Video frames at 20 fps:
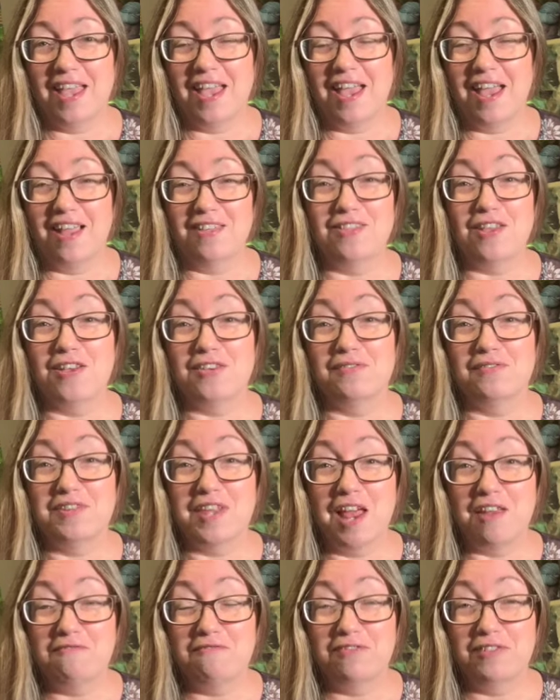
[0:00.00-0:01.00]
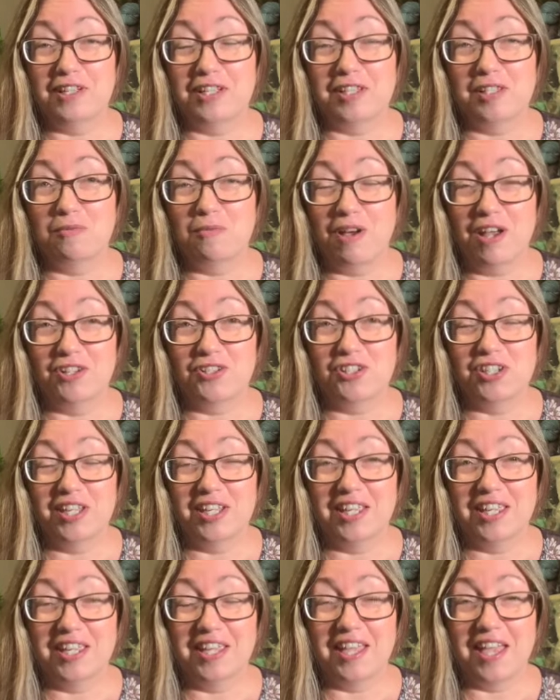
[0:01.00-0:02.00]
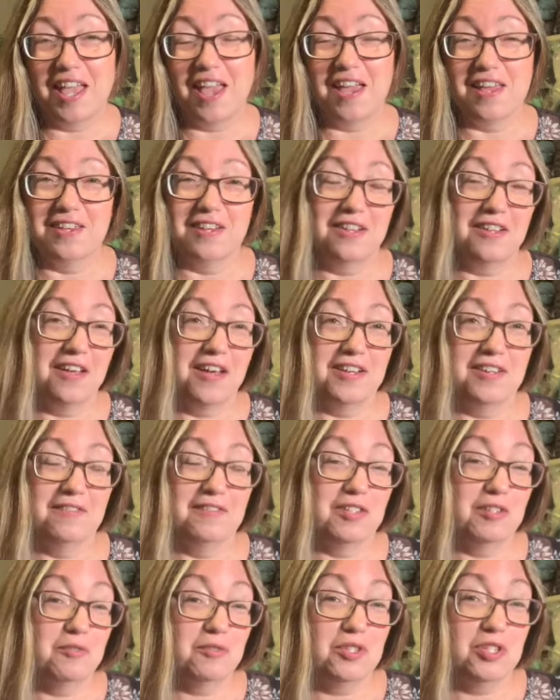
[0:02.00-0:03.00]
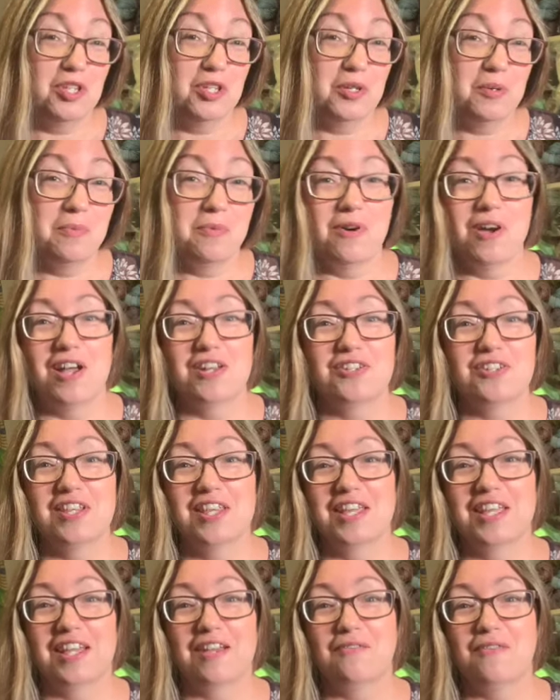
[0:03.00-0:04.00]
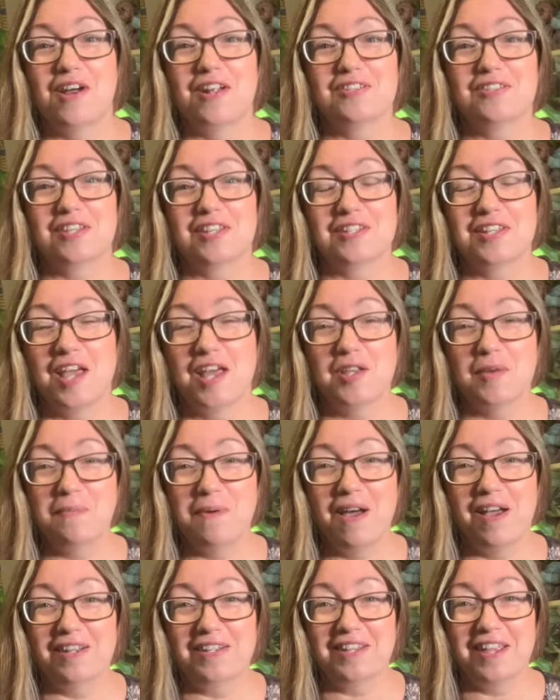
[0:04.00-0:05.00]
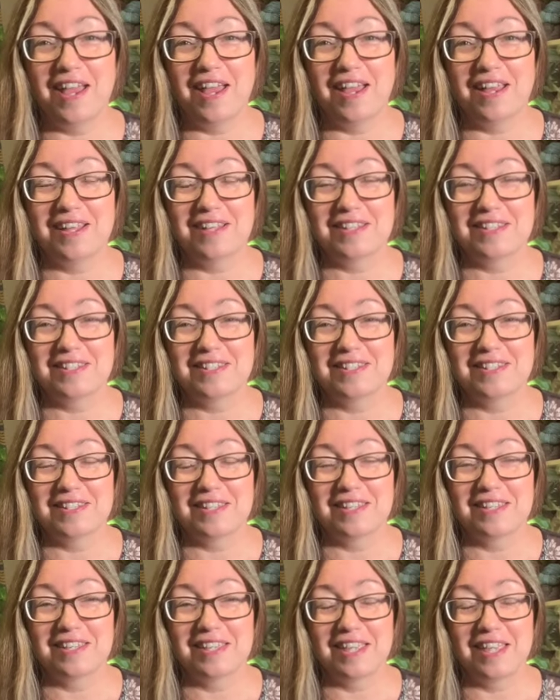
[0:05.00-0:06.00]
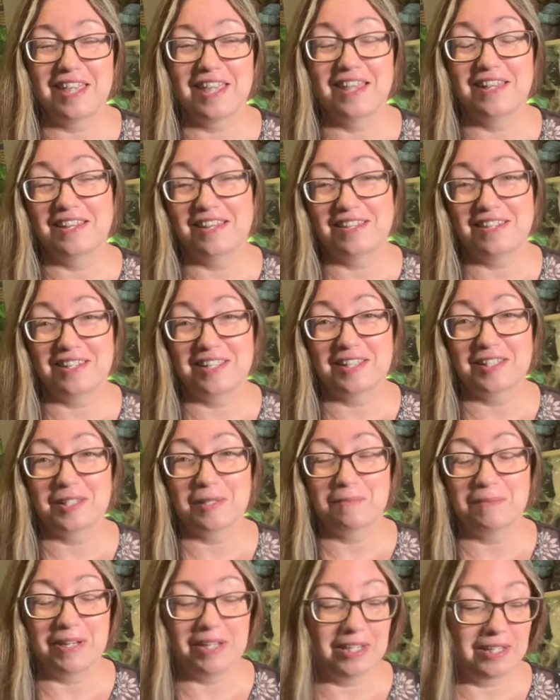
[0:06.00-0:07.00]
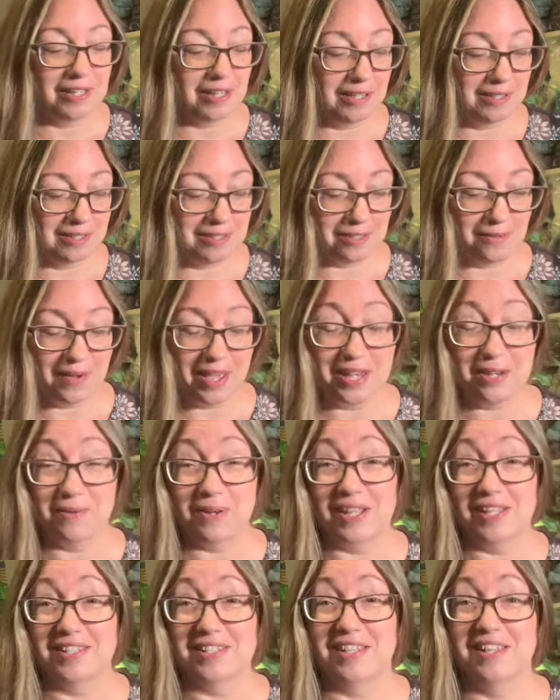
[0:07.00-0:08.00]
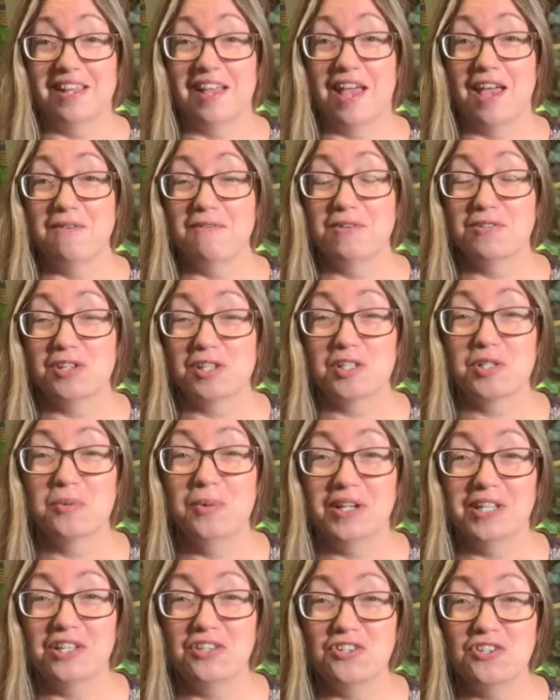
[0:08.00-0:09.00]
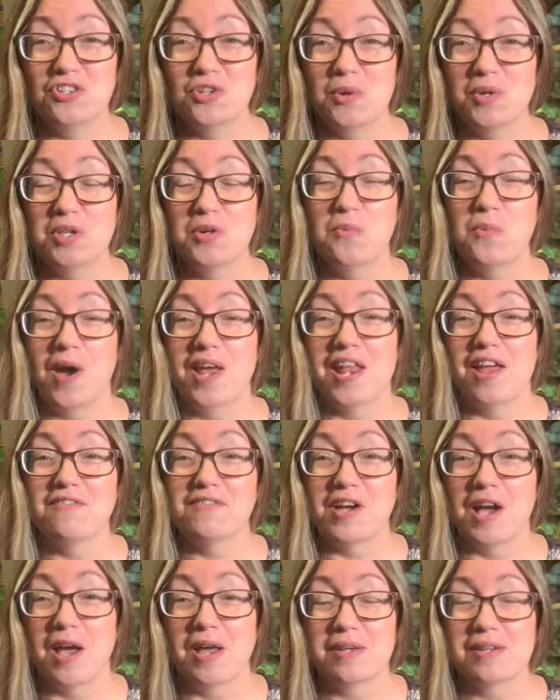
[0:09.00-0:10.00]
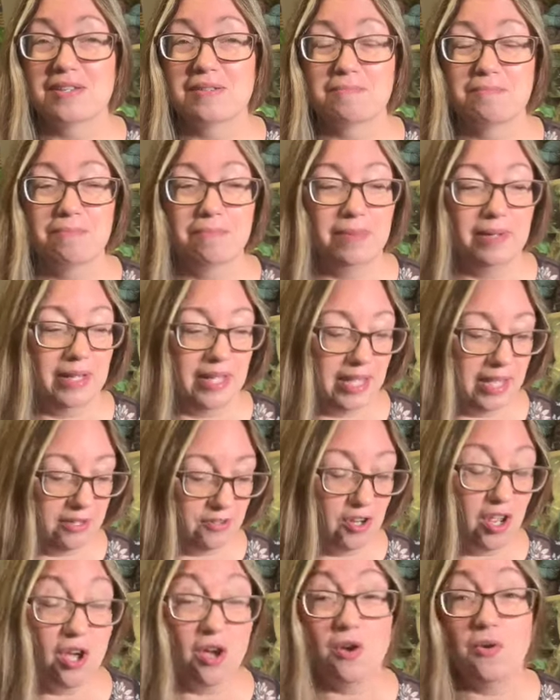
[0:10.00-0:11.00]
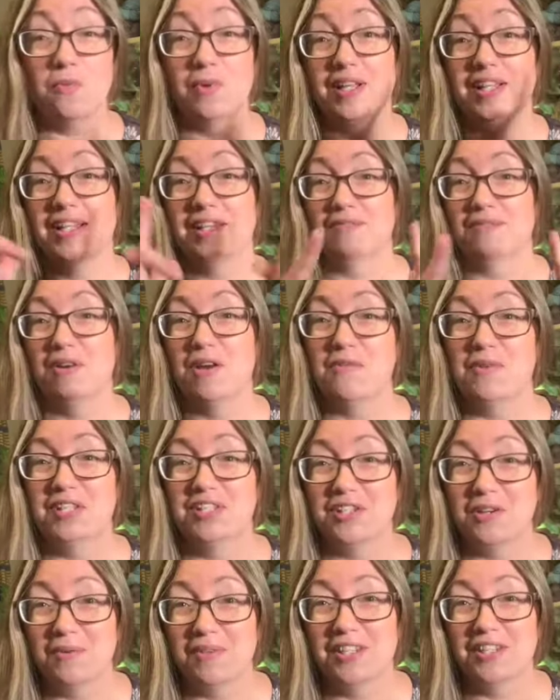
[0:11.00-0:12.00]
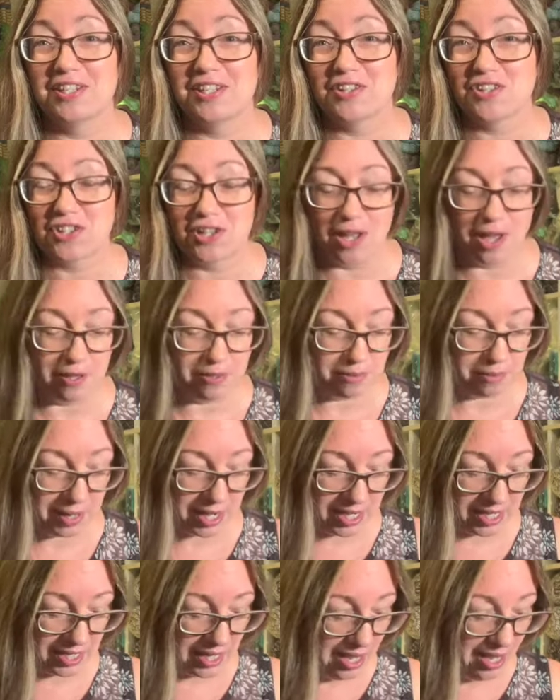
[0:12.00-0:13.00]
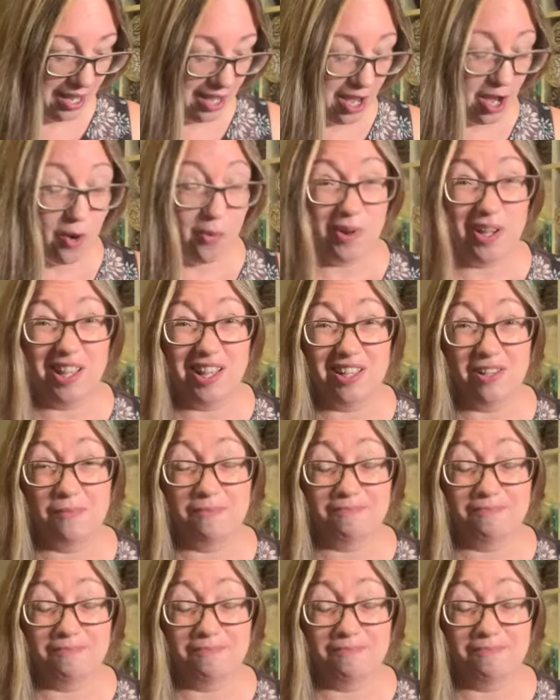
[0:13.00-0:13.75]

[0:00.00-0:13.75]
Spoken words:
a lot of Netflix watching and a lot of YouTube watching. I watched a ton of podcasts and I did get some knitting done. So anyways, I will just quickly show you what I've got planned. No, wait, we always start with the dishcloth, right? Well,